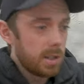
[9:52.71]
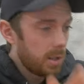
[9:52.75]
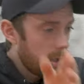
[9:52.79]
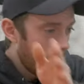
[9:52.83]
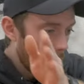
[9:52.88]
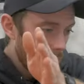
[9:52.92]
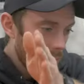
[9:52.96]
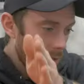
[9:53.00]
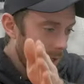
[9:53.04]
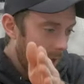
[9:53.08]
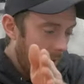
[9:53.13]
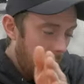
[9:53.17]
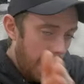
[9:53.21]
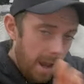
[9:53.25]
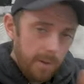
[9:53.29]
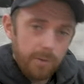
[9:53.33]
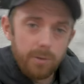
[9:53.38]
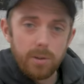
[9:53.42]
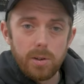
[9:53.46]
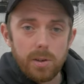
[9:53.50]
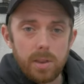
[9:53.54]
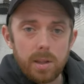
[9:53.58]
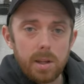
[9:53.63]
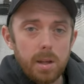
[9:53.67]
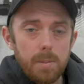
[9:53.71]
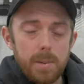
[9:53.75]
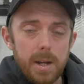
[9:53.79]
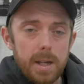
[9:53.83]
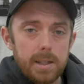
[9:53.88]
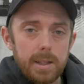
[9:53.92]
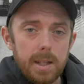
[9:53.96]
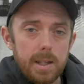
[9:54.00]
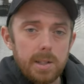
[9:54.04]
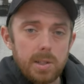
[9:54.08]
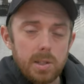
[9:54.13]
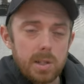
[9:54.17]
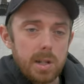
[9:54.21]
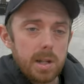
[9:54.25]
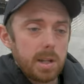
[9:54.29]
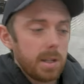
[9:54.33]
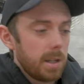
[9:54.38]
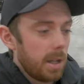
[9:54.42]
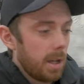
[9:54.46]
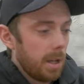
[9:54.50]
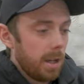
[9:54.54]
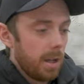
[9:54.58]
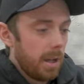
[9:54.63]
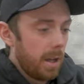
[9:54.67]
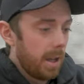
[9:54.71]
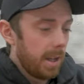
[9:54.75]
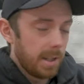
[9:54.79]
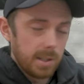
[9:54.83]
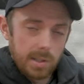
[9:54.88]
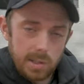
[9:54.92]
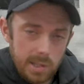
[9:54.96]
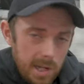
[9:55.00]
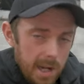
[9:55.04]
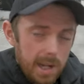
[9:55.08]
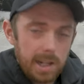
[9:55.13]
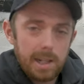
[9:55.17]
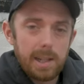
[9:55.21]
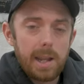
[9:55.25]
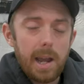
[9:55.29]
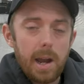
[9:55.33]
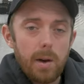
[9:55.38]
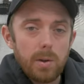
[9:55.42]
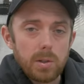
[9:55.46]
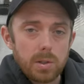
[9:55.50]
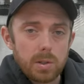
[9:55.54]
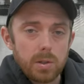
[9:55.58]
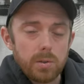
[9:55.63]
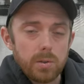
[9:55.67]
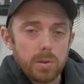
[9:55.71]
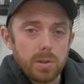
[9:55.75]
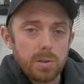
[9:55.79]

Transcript: and knows everything about that snake, exactly how it's going to